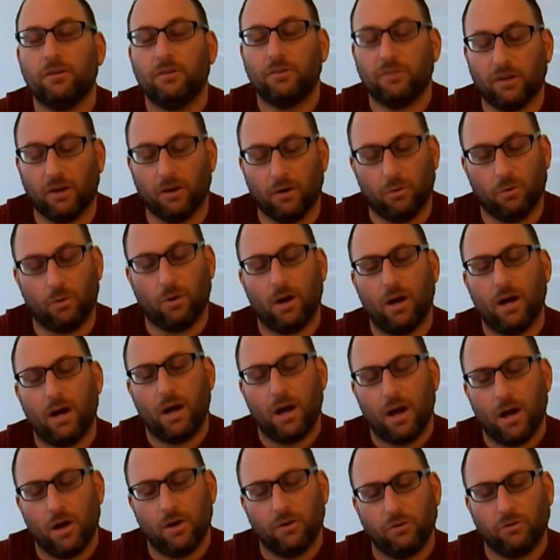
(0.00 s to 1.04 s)

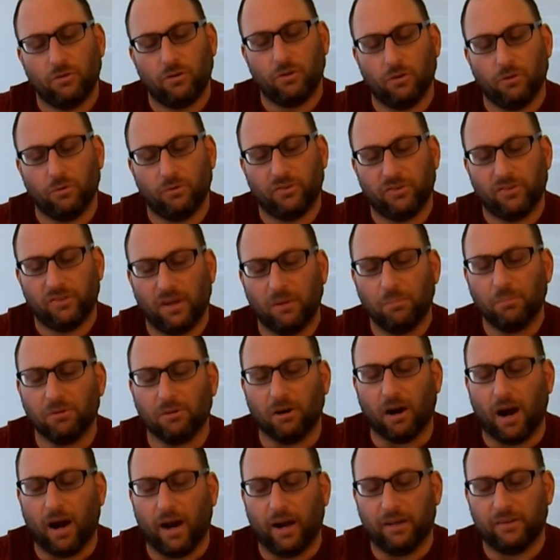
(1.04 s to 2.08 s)
So, to
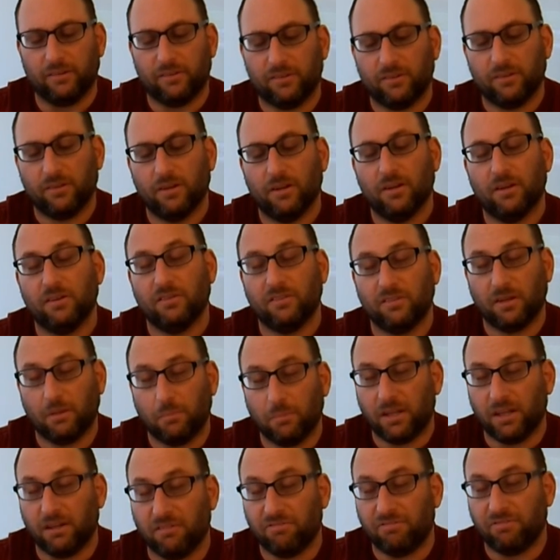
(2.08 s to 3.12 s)
summarize,
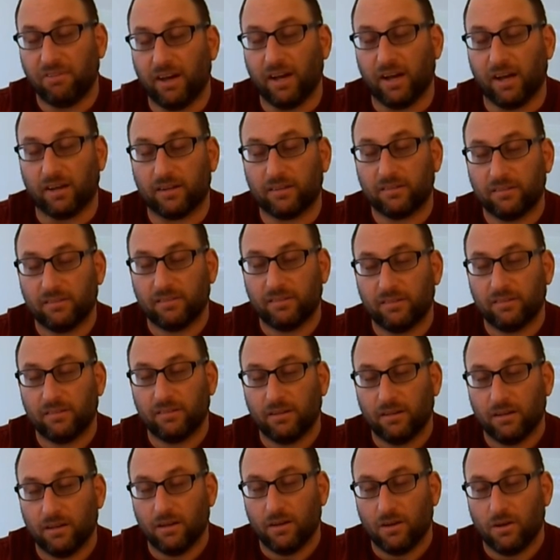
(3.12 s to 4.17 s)
some of the effects,
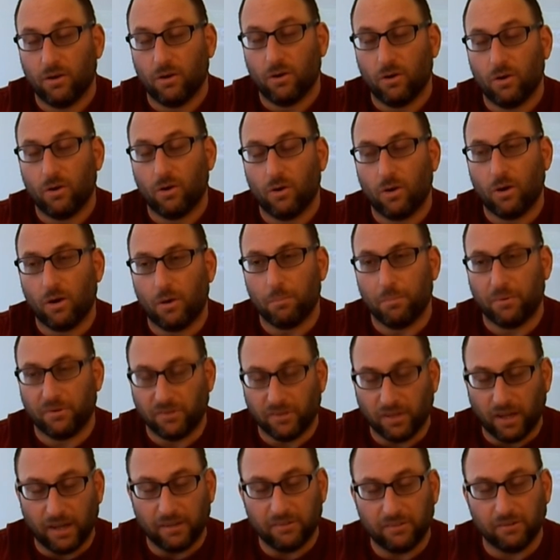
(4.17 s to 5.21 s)

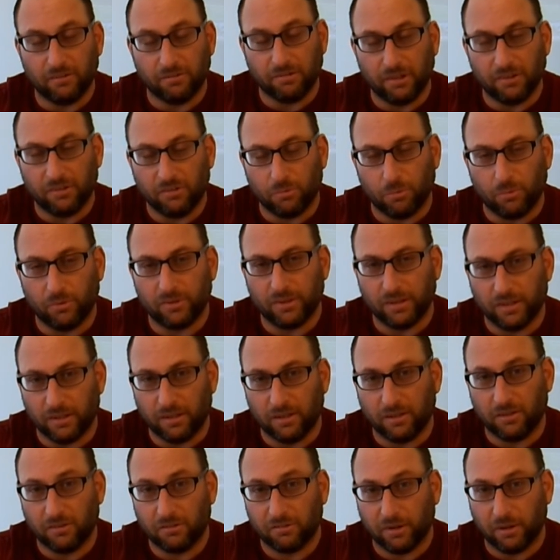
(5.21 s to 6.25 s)
besides the rituals
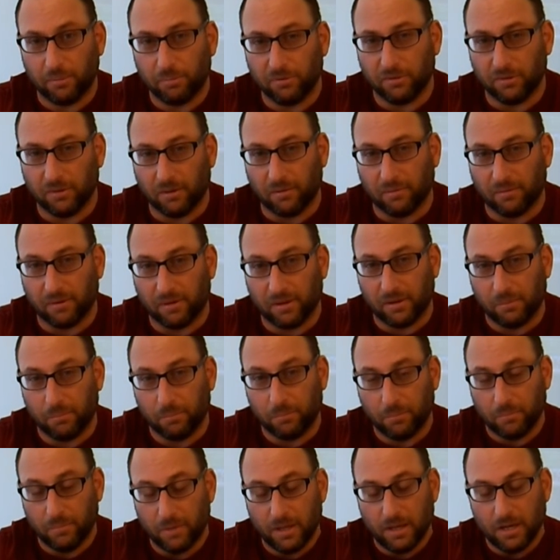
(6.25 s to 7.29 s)
and the description of
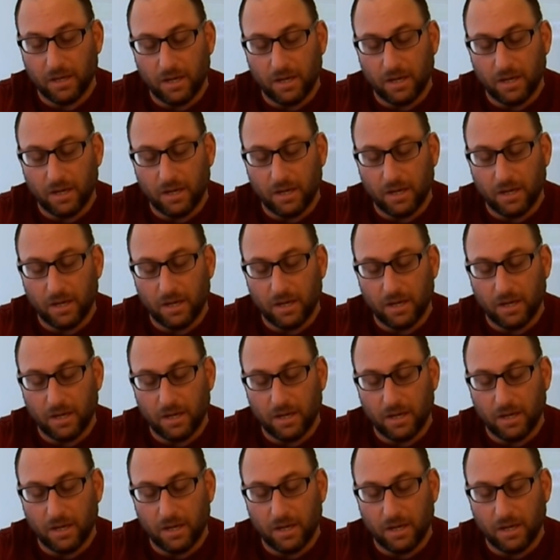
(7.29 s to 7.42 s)
them,